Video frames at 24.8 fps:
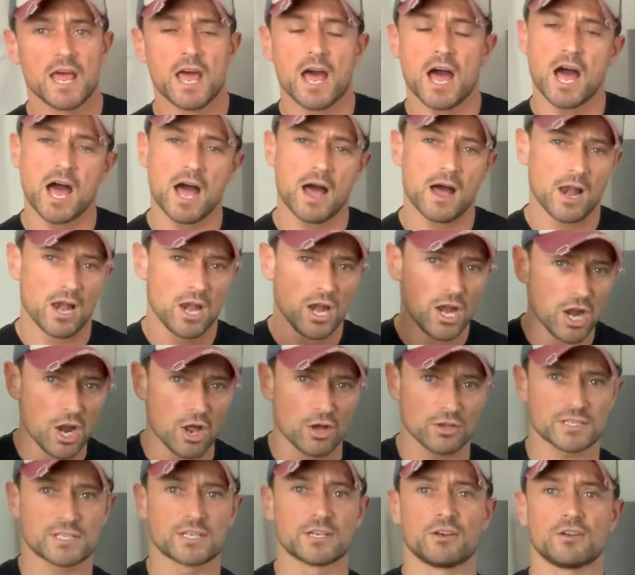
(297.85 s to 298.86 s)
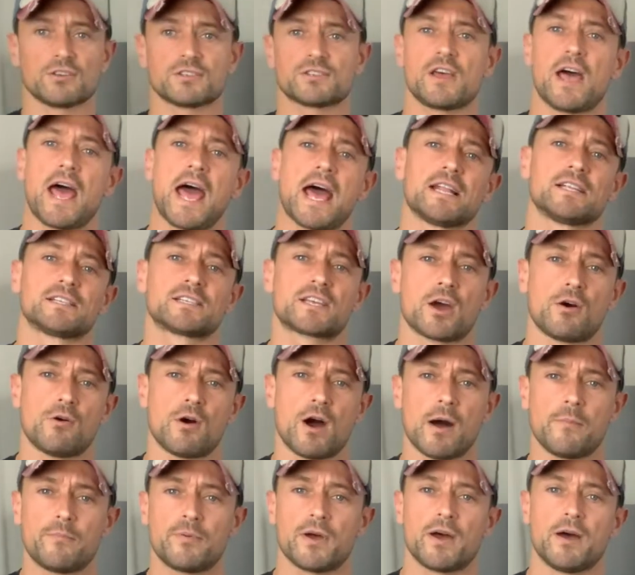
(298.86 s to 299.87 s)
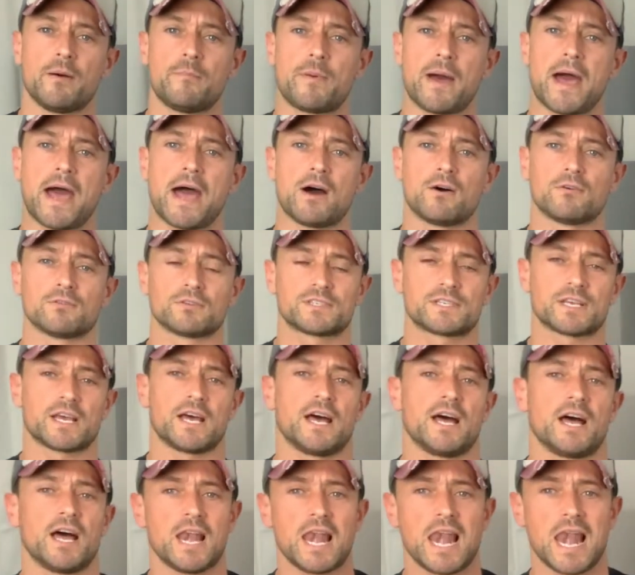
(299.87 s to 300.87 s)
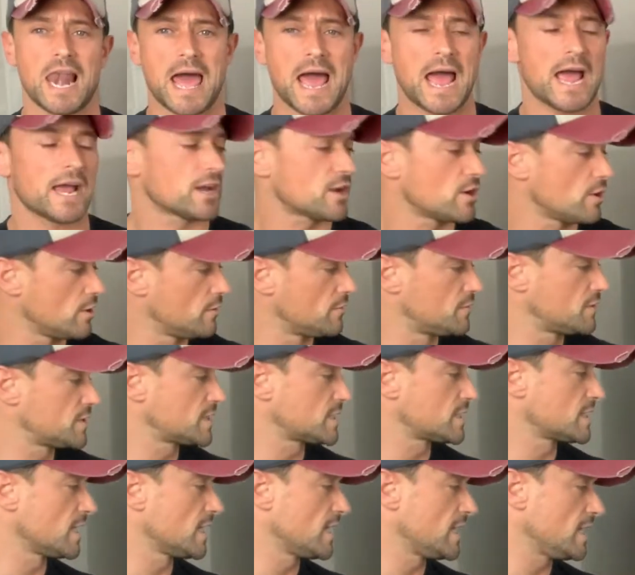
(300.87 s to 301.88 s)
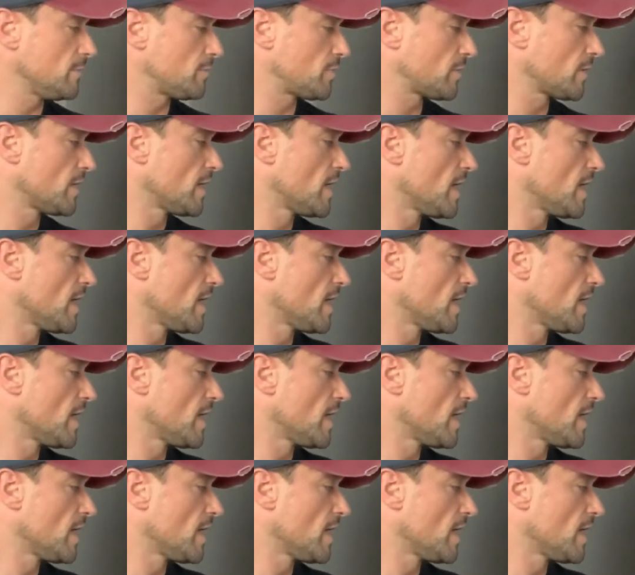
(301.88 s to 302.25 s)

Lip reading: Lots and lots of hands go up about a lack of sleep.